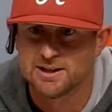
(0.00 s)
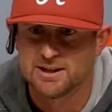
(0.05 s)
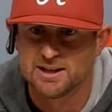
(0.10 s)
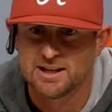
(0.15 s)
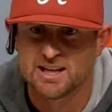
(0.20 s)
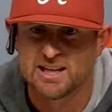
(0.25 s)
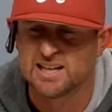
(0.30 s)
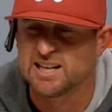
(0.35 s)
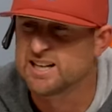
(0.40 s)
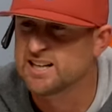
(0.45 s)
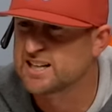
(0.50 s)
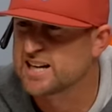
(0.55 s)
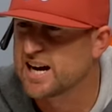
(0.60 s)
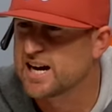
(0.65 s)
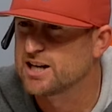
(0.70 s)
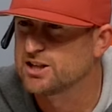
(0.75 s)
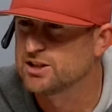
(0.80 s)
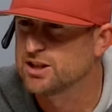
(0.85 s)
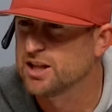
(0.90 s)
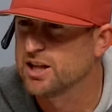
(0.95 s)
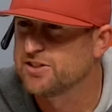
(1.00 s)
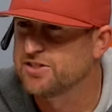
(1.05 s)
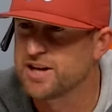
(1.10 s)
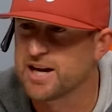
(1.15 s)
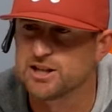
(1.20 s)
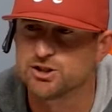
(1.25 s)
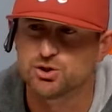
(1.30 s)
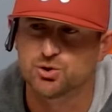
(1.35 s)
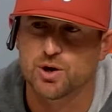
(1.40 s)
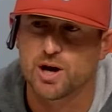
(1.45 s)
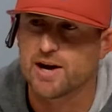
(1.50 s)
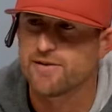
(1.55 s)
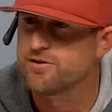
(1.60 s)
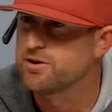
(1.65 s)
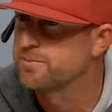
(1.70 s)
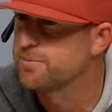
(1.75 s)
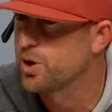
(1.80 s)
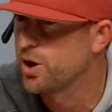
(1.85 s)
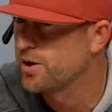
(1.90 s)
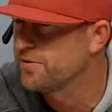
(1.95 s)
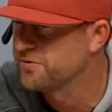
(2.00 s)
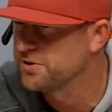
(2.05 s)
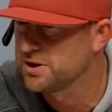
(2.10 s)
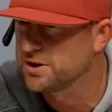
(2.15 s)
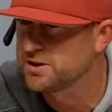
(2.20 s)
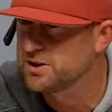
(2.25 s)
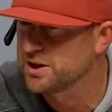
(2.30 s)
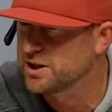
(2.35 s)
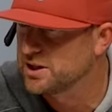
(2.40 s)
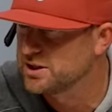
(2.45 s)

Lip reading: He didn't kind of let that drive him off anything.